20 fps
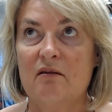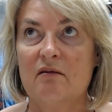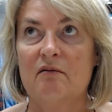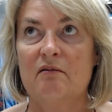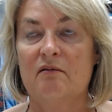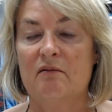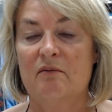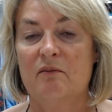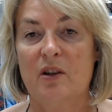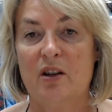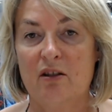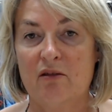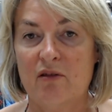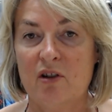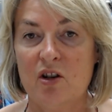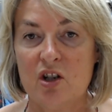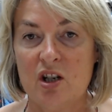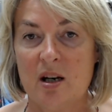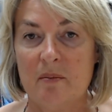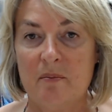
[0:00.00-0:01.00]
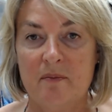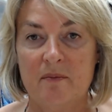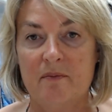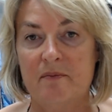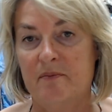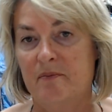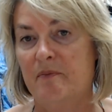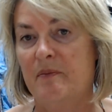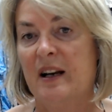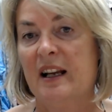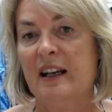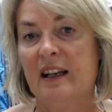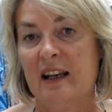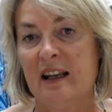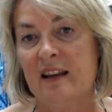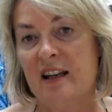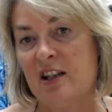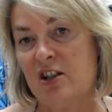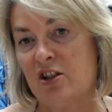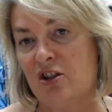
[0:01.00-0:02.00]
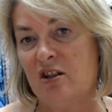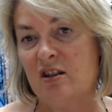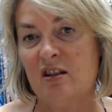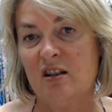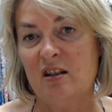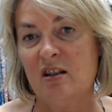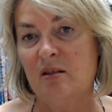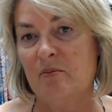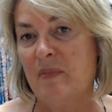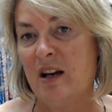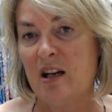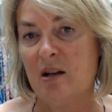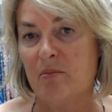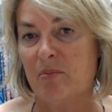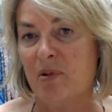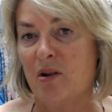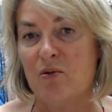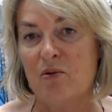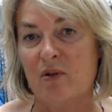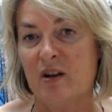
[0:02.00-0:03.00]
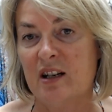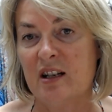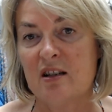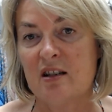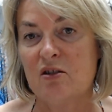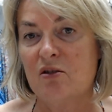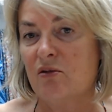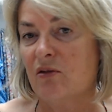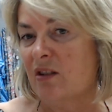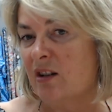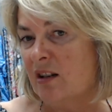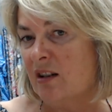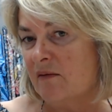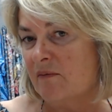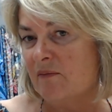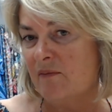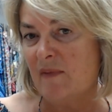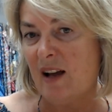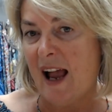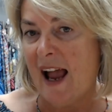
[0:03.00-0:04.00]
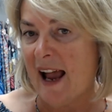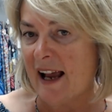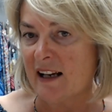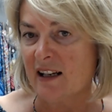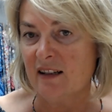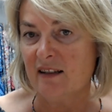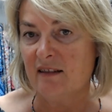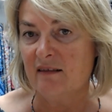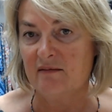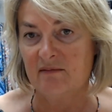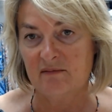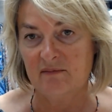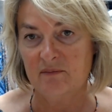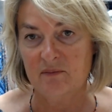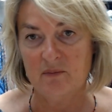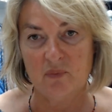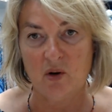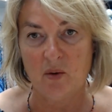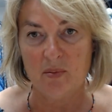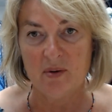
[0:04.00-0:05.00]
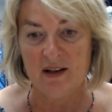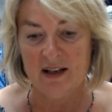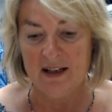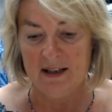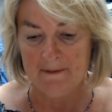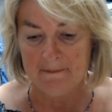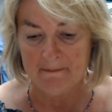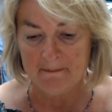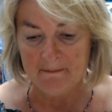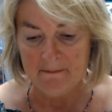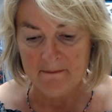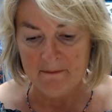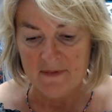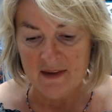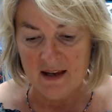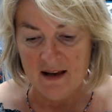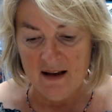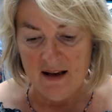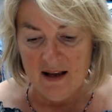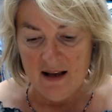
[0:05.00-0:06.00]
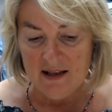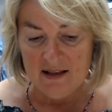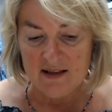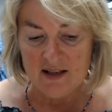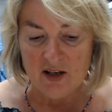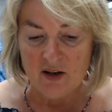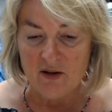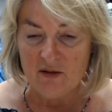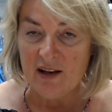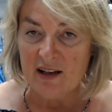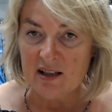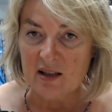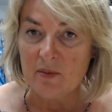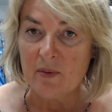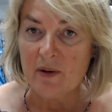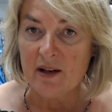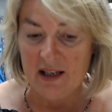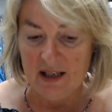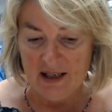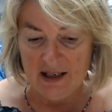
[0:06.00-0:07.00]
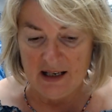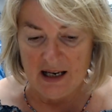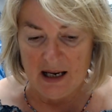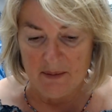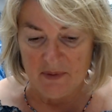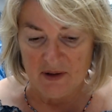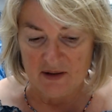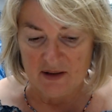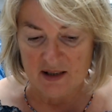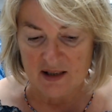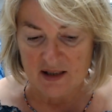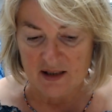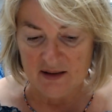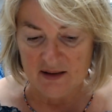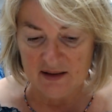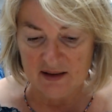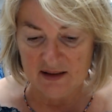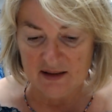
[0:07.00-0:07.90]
with a crochet blanket that's just going to make bulk and it's not going to hang properly. So that's where he came unstuck.